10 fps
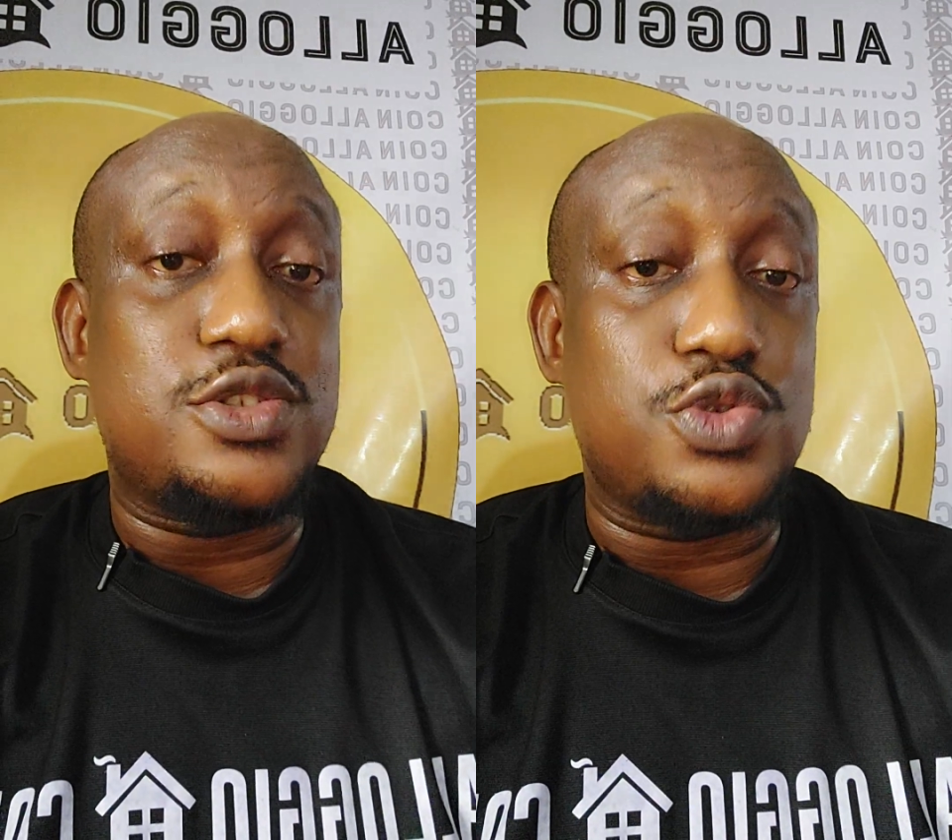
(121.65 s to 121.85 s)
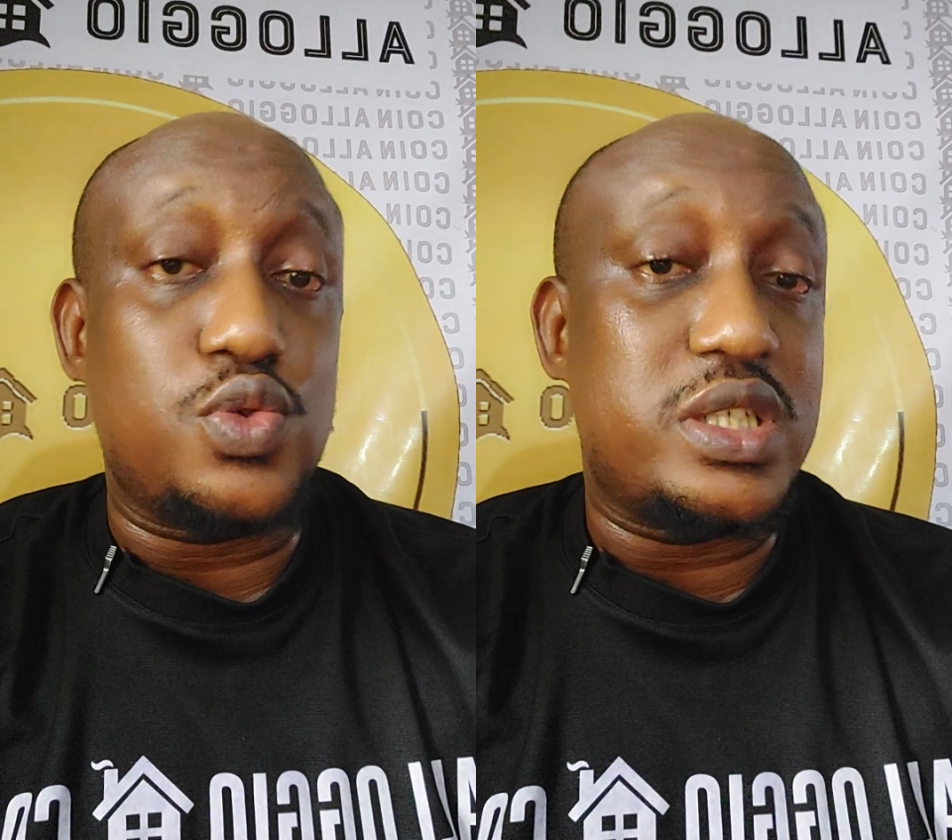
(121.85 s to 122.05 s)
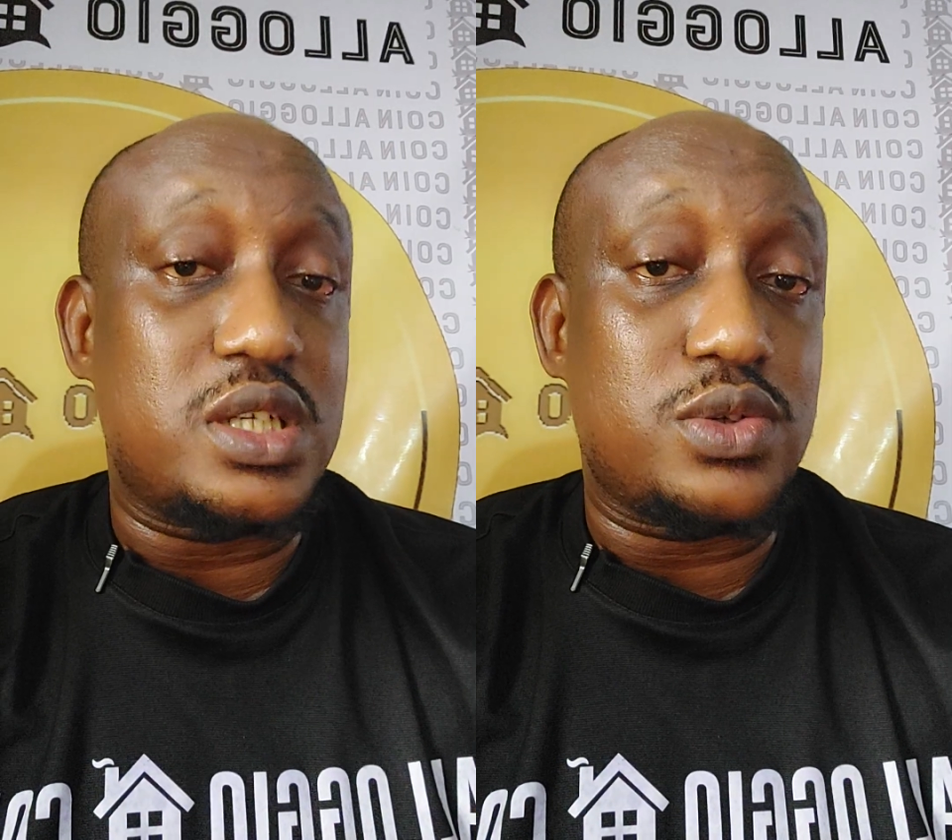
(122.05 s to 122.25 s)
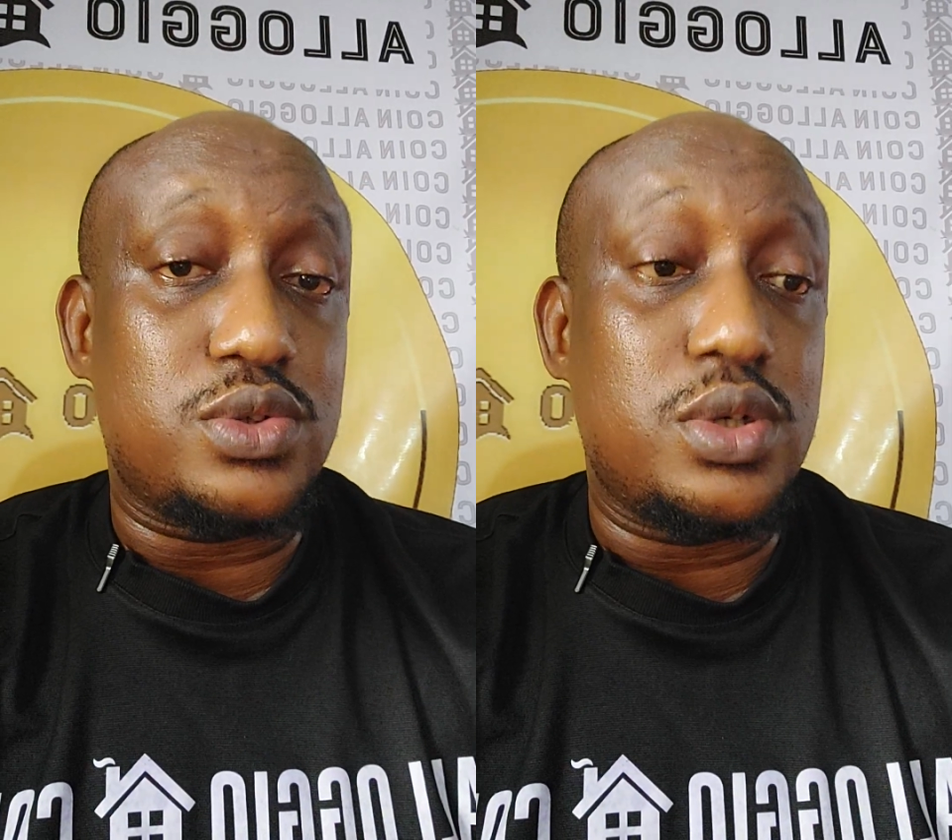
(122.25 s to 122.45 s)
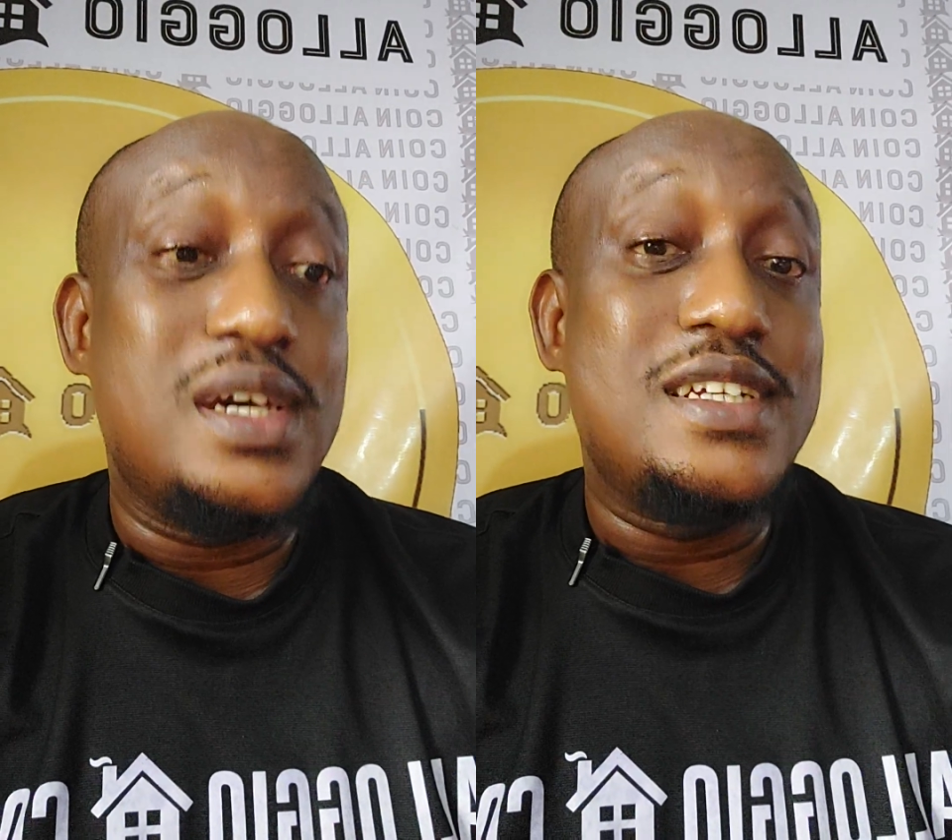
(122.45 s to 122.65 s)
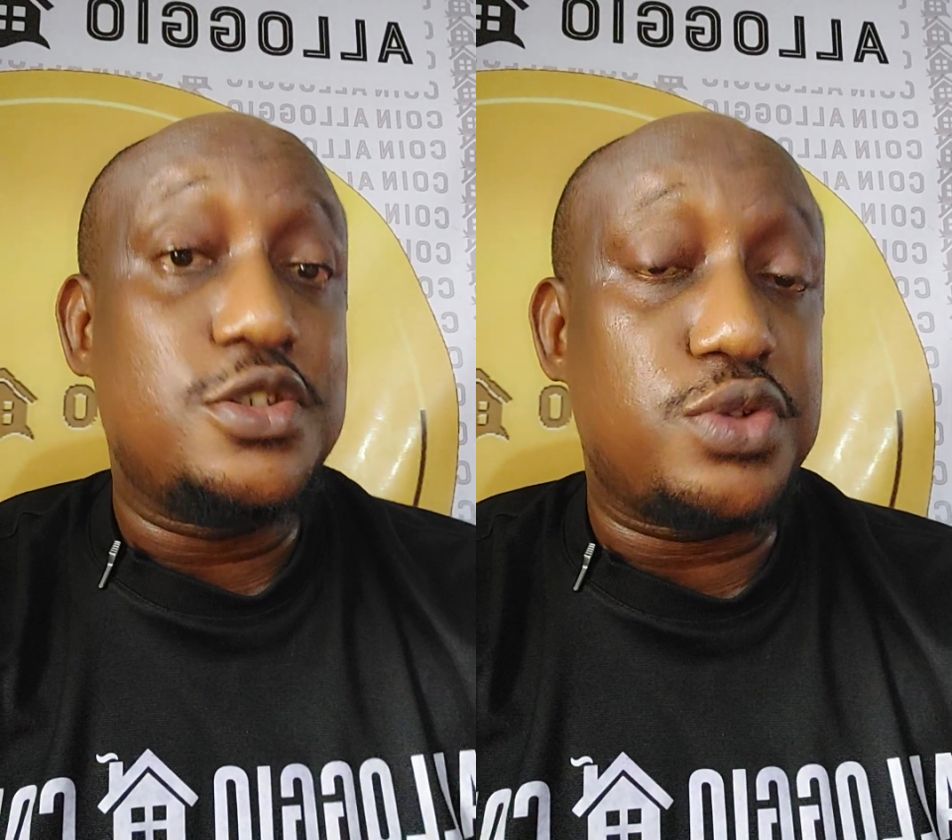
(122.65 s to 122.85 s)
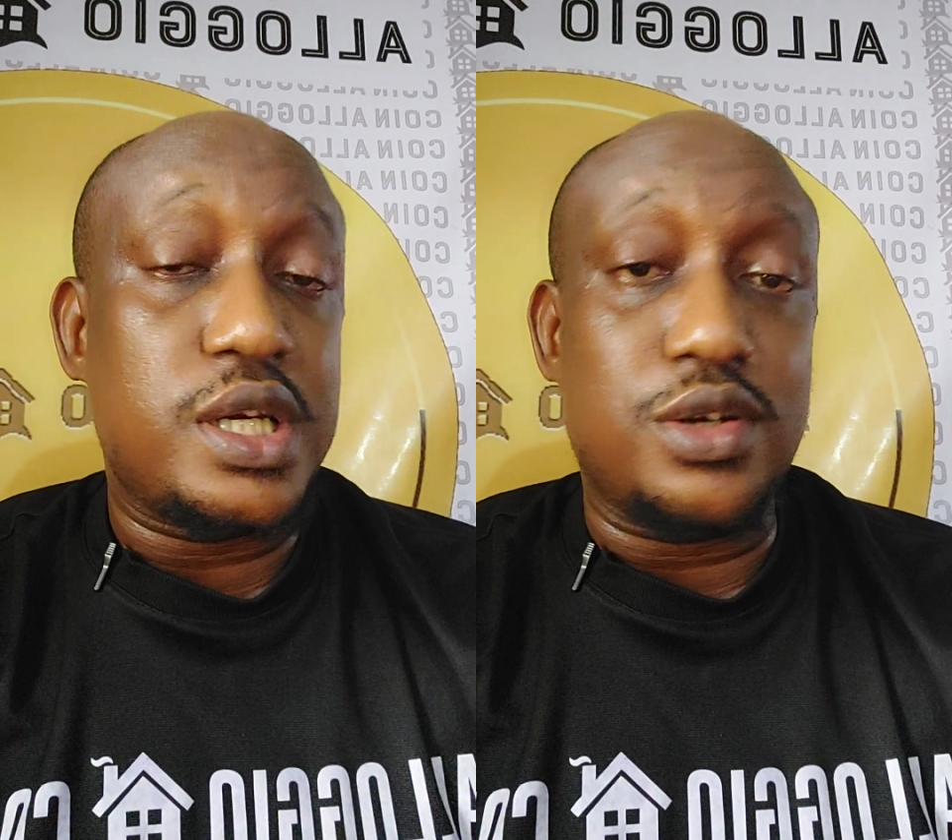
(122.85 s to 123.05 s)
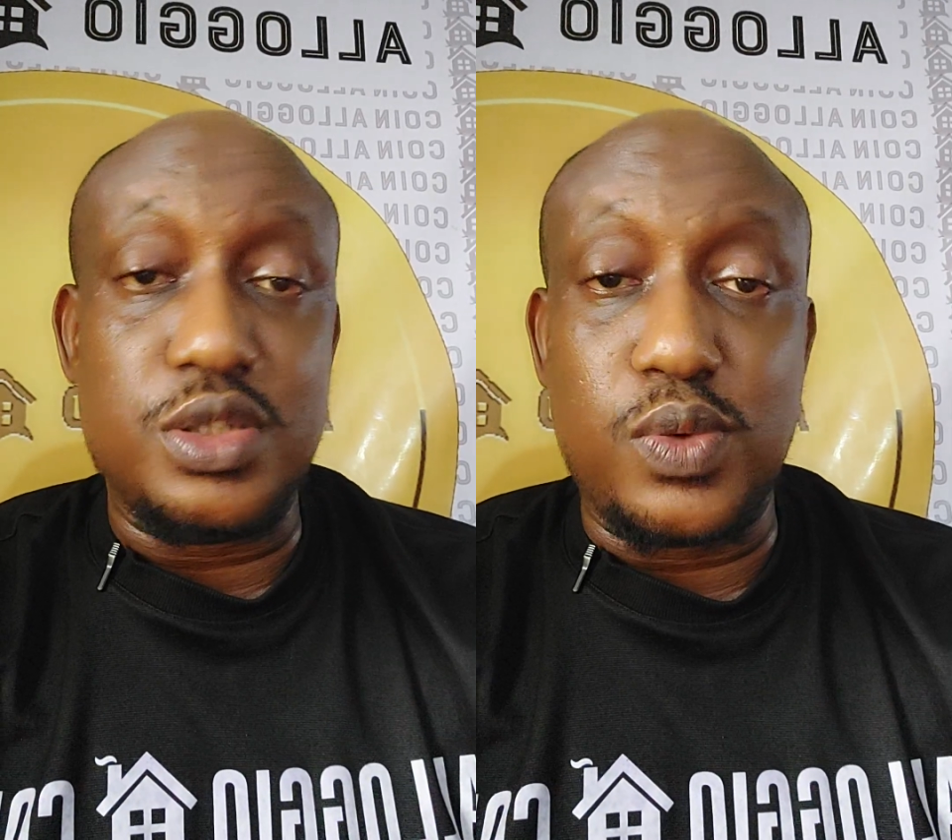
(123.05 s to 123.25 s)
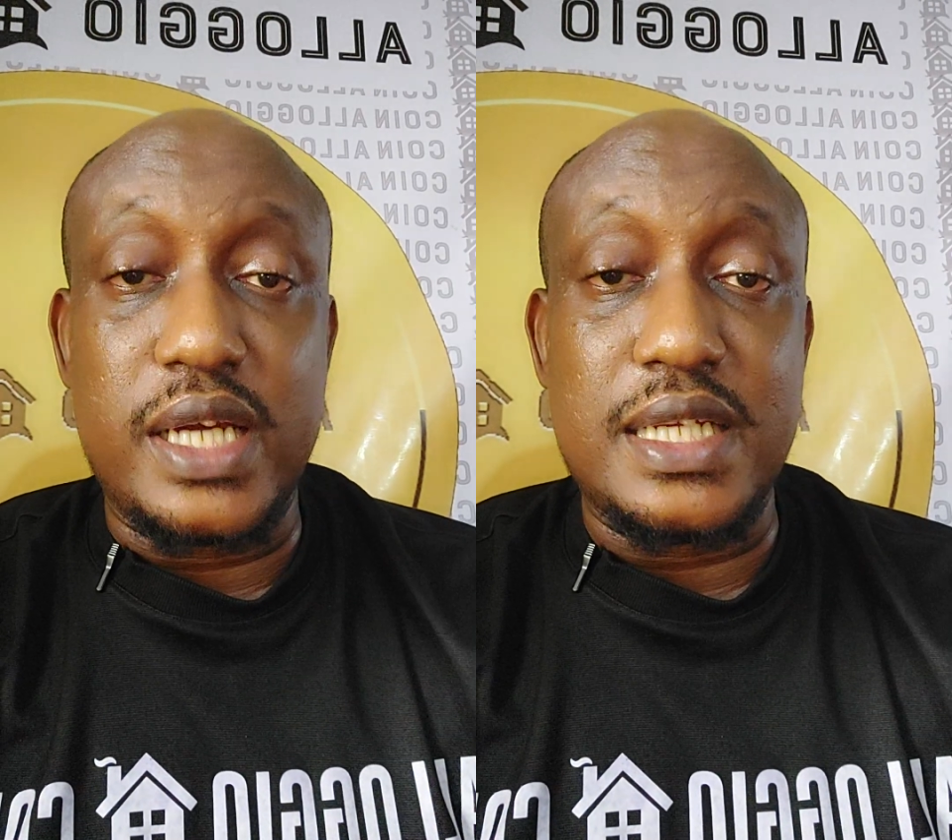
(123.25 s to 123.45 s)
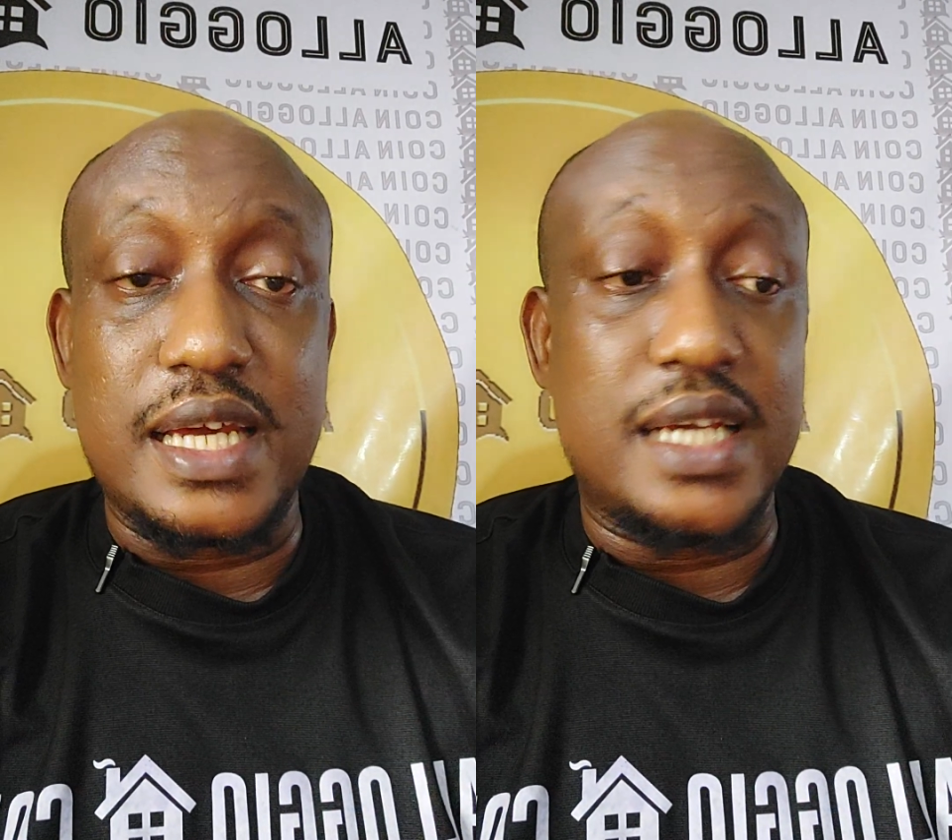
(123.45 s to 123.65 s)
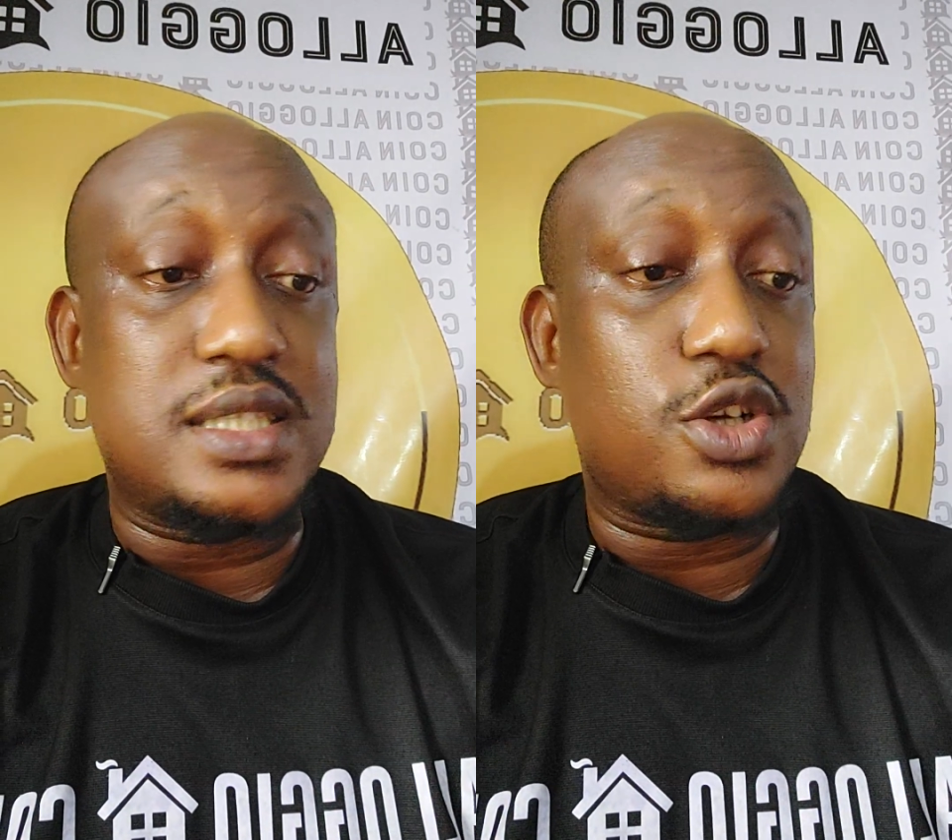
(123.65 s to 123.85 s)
to do a single trade on the YDS